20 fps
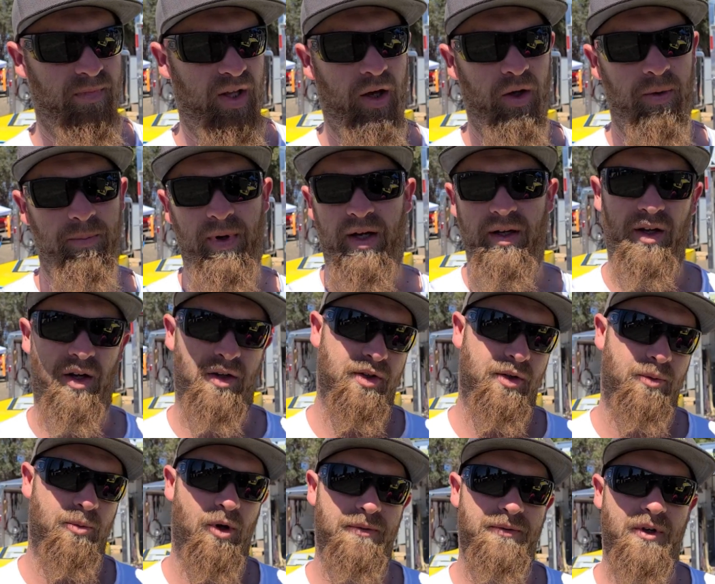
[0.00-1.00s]
held by
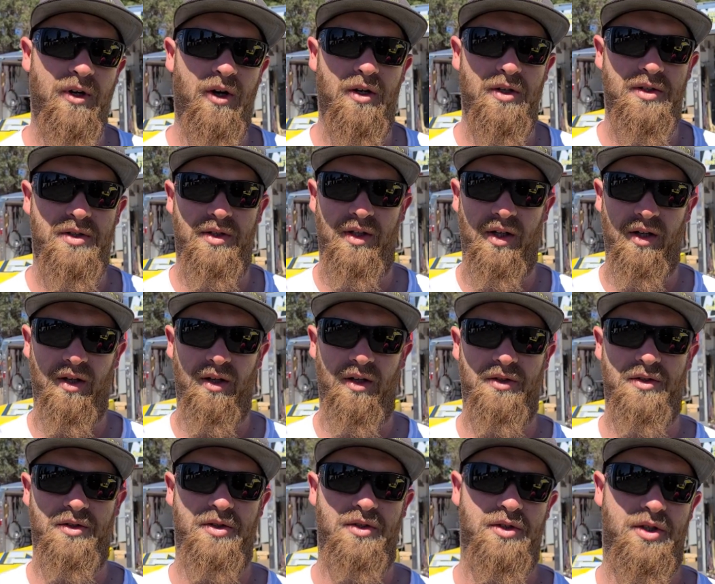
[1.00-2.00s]
Delta Dwarf Cars
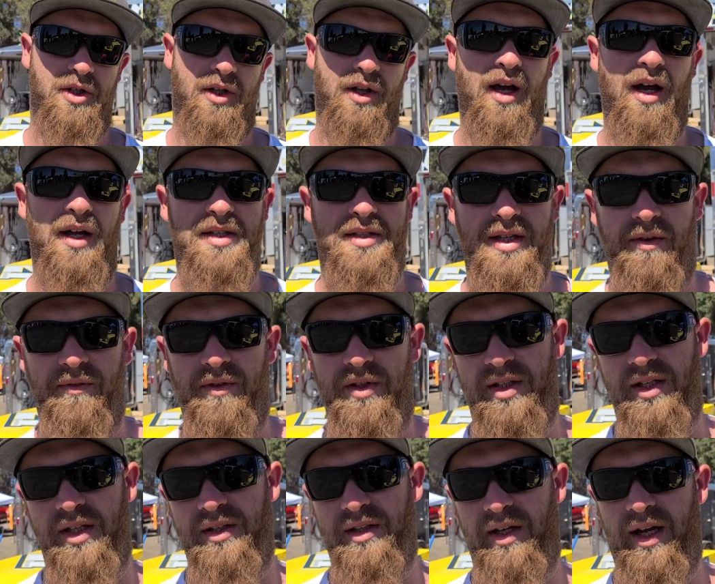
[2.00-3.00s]
here July
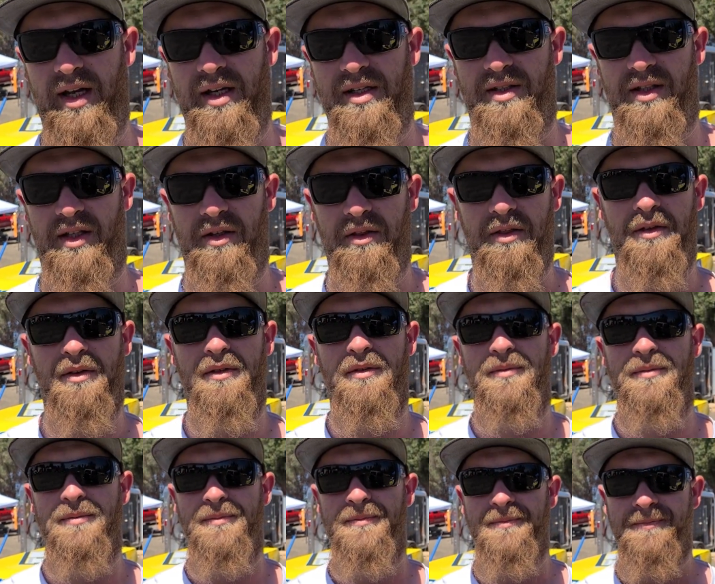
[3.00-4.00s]
17th and
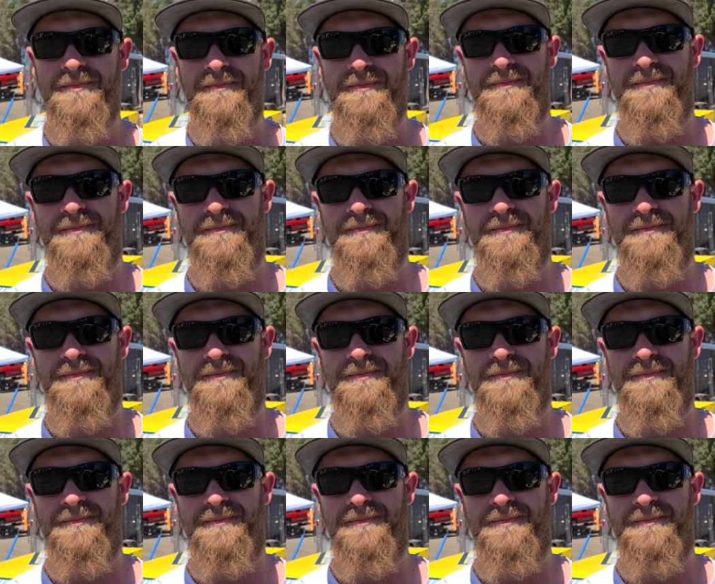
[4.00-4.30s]
18th.